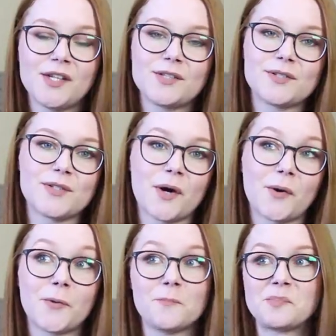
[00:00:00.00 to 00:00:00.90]

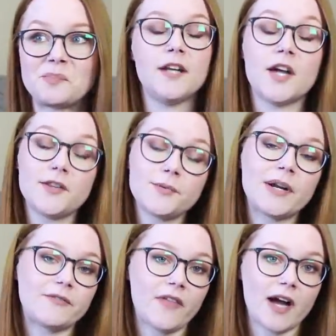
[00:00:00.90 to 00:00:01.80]
So another
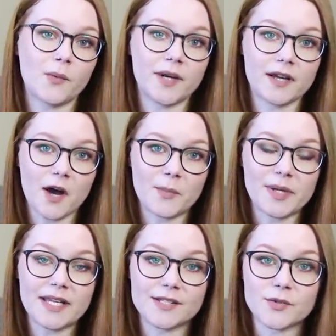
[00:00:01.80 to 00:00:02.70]
red flag when a
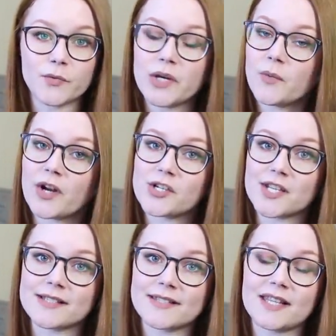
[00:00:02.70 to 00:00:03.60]
company is
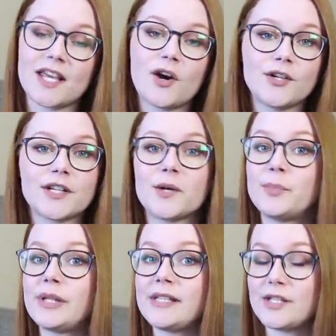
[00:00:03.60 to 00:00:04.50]
greenwashing is that they aren't
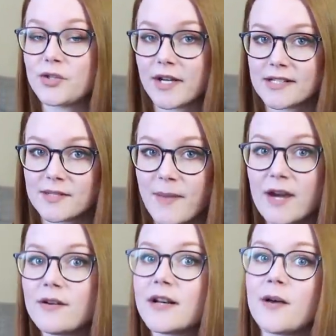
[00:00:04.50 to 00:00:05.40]
completely
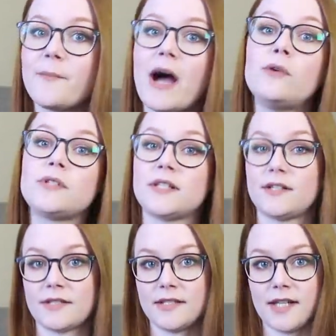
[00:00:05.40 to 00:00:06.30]
transparent about
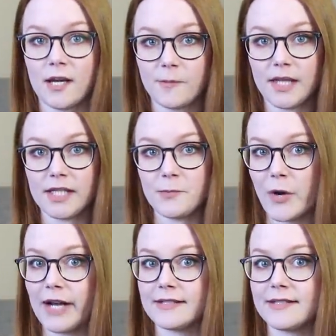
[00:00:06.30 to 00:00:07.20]
their sustainability
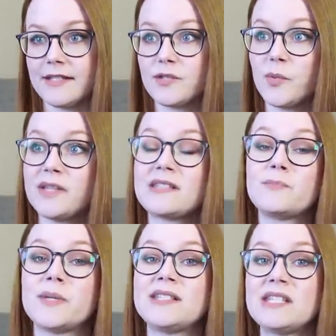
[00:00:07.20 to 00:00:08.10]
practices with
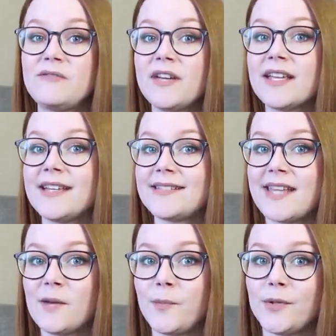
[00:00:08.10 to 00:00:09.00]
specific
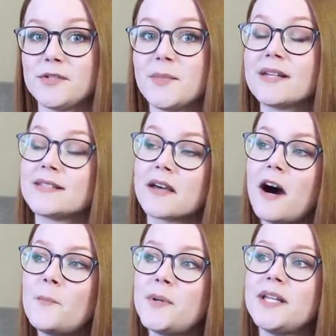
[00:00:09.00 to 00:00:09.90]
examples, because a
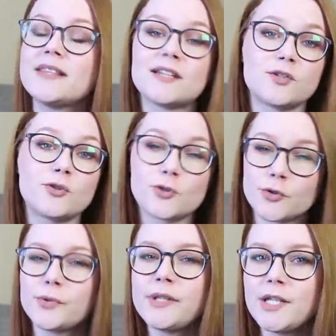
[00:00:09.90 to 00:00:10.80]
company that is
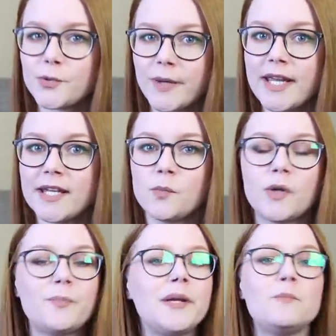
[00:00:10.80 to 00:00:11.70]
truly green
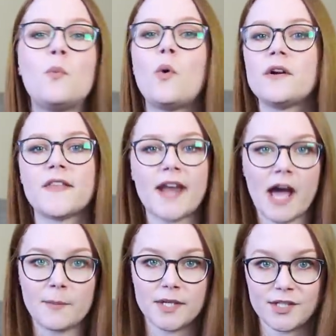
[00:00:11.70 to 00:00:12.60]
would be more than
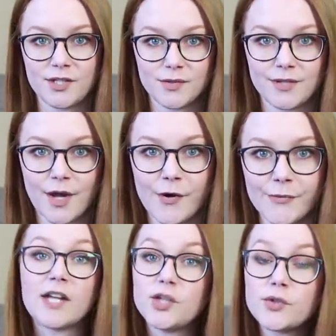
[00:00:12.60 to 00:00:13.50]
happy to do so.
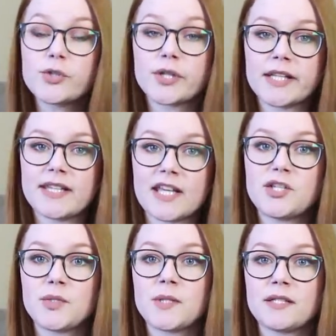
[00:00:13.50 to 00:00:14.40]
And usually they
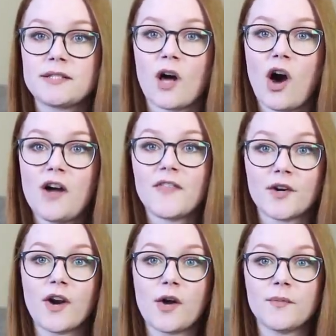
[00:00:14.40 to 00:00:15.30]
do this on
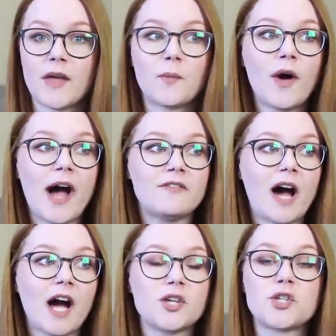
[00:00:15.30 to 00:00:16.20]
their own. They will have
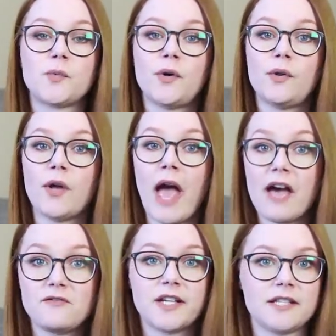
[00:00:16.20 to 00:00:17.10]
actual
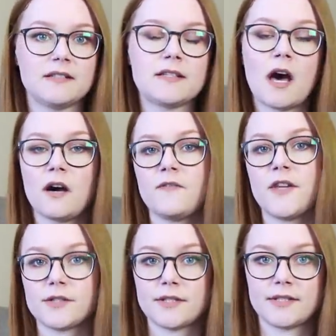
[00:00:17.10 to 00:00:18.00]
evidence of
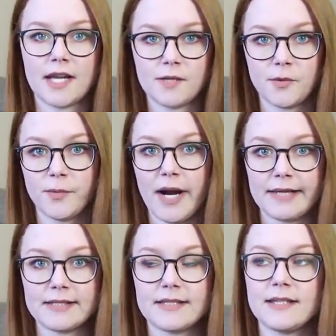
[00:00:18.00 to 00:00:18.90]
their sustainable
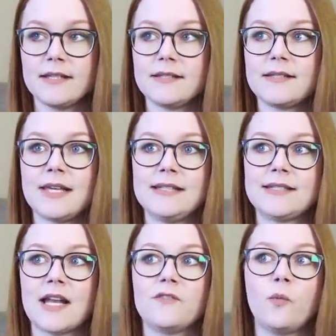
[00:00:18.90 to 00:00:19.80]
practices
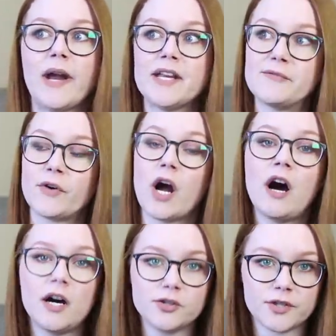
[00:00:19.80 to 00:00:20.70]
instead of waiting for
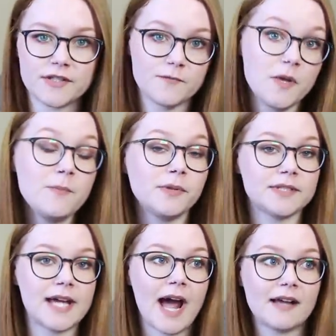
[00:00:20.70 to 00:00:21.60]
hundreds of people
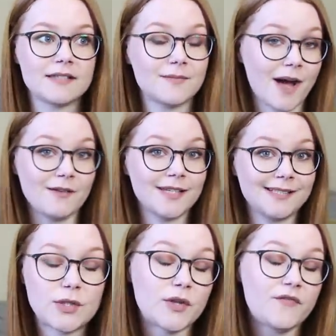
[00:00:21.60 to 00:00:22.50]
to ask about
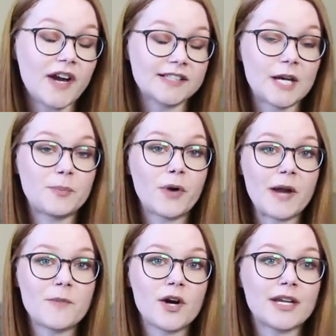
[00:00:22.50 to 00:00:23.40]
it. So the fact that
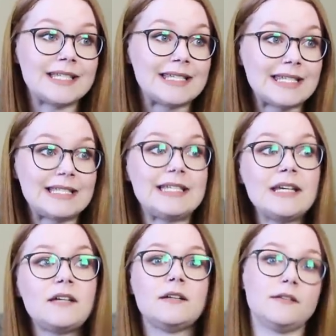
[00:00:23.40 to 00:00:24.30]
Primark is
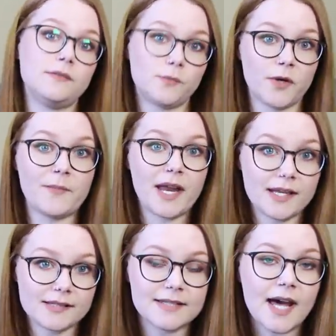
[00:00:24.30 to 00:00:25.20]
still
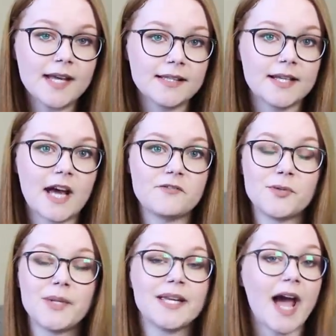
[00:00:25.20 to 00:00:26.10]
remaining silent after
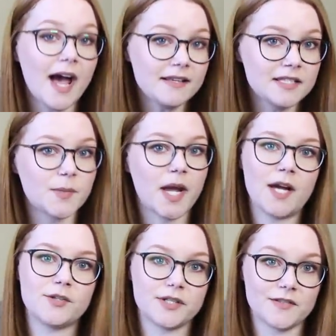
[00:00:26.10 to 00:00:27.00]
being asked by
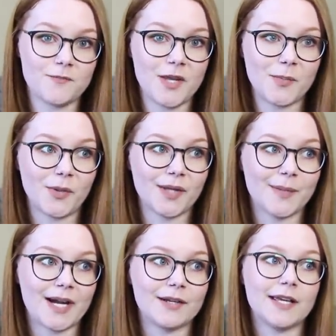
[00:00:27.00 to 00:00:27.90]
hundreds of people
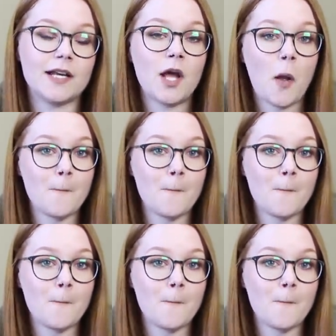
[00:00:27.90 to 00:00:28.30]
about it